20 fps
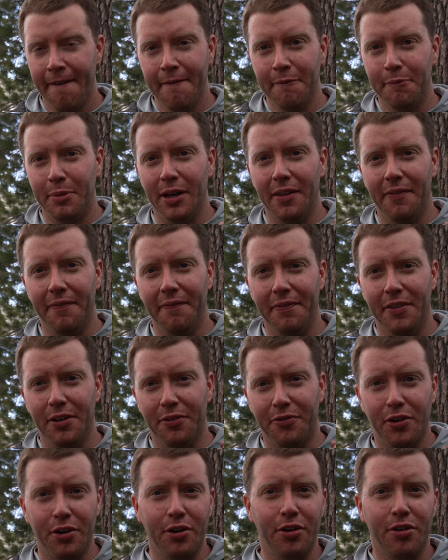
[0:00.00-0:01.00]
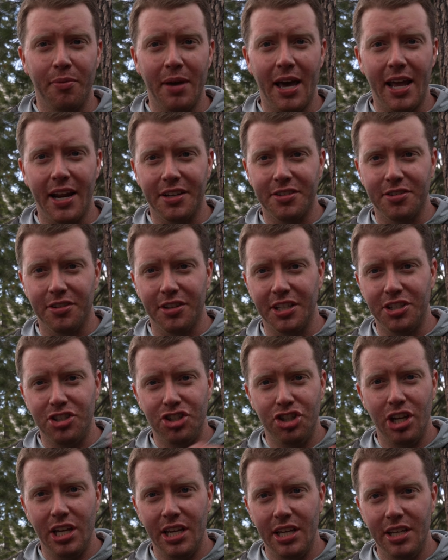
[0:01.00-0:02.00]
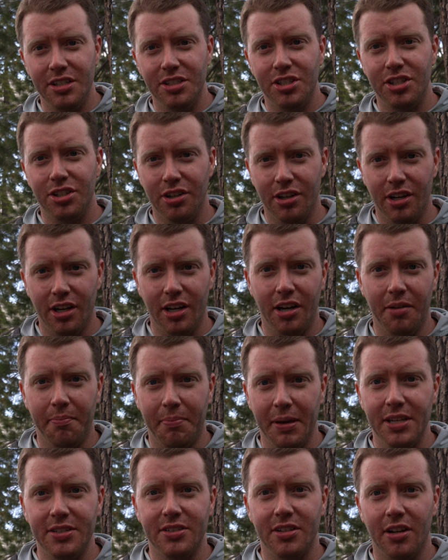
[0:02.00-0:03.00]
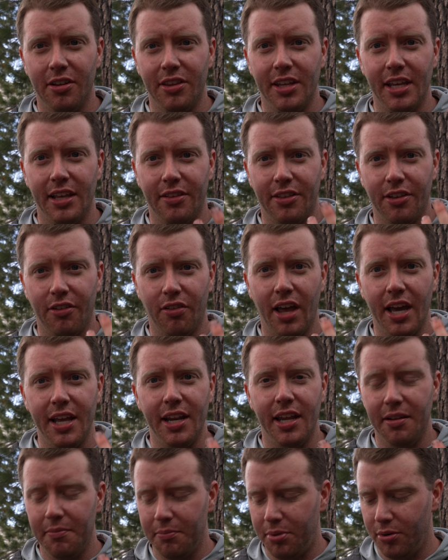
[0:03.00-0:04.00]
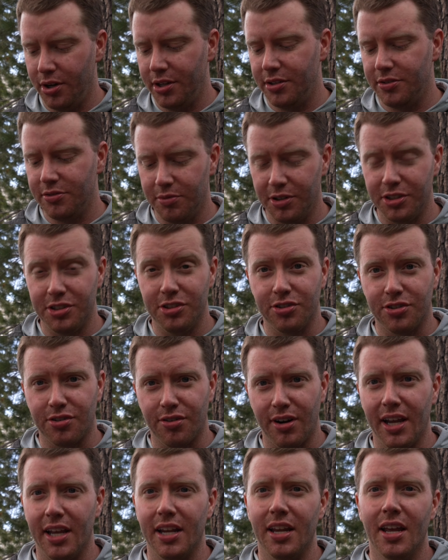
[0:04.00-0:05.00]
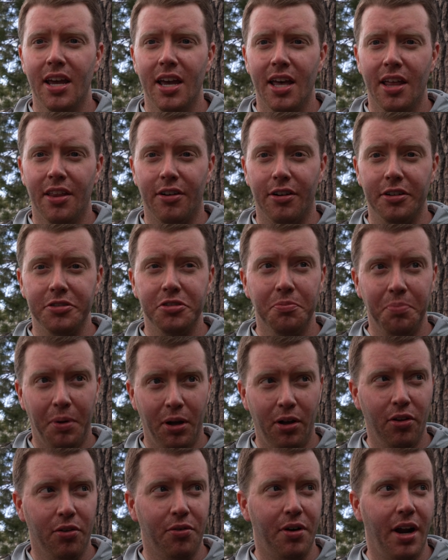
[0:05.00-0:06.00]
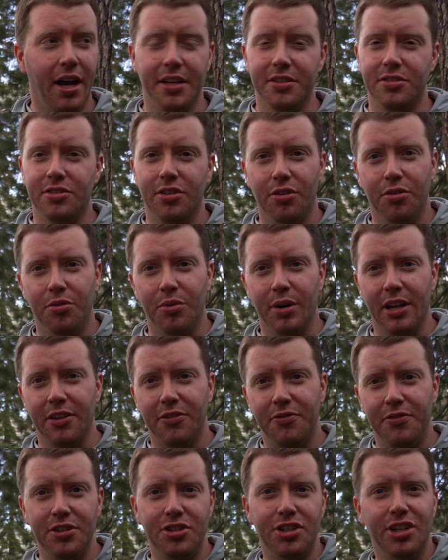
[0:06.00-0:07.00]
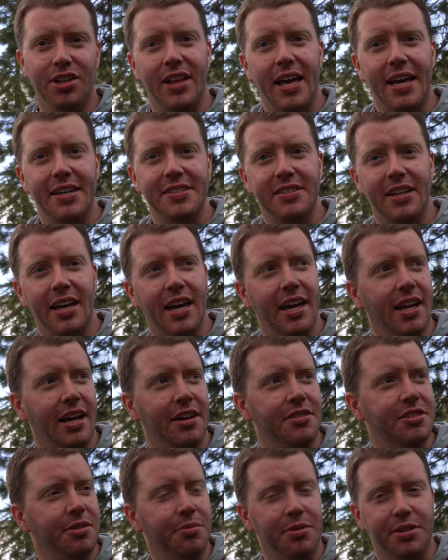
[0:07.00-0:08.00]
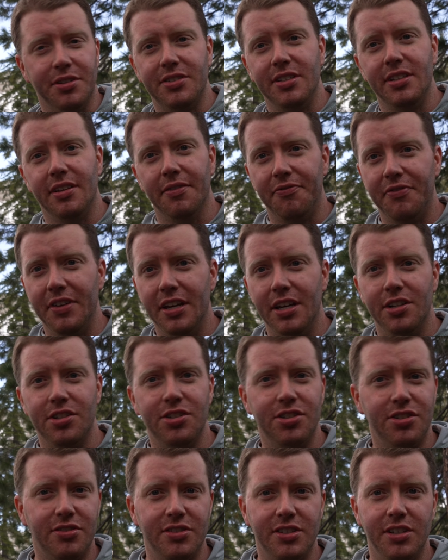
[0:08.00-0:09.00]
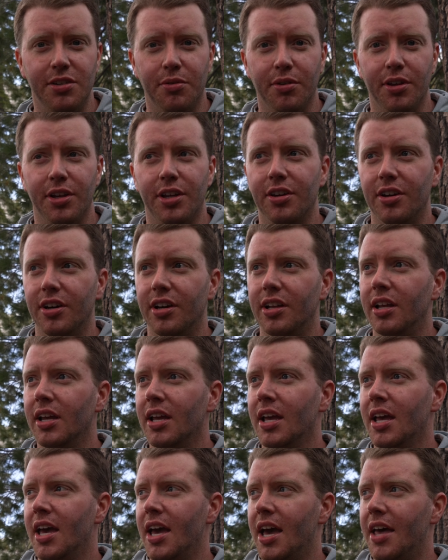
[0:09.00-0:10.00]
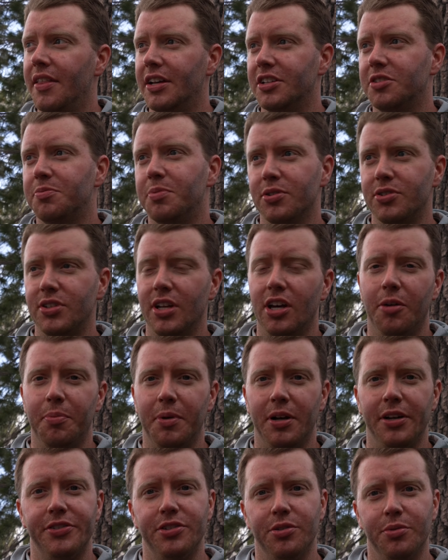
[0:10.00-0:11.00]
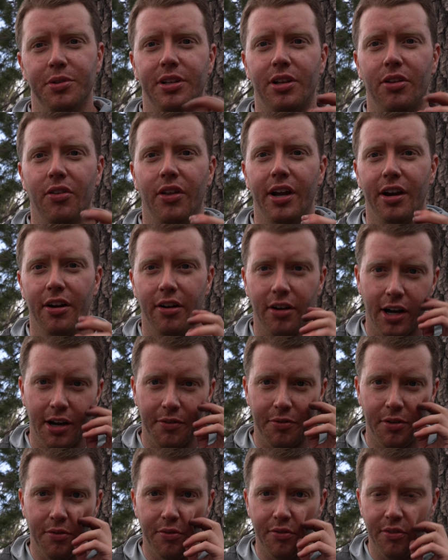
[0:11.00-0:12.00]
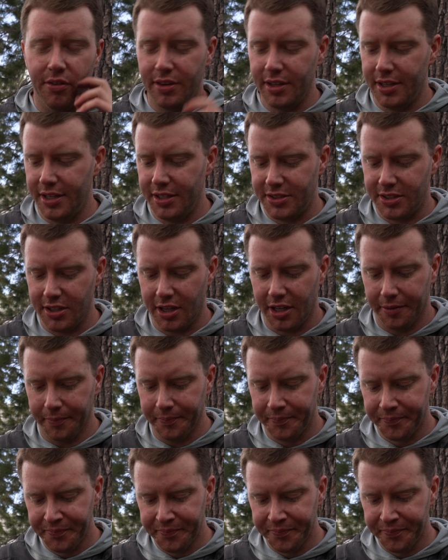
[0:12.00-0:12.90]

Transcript: But they're photochromatic, so they change based on the light input, which is great. They're also polarized, so when I was fishing last night, I was able to see the fish, see really good, and that's supposed to help also with glare off of the sun.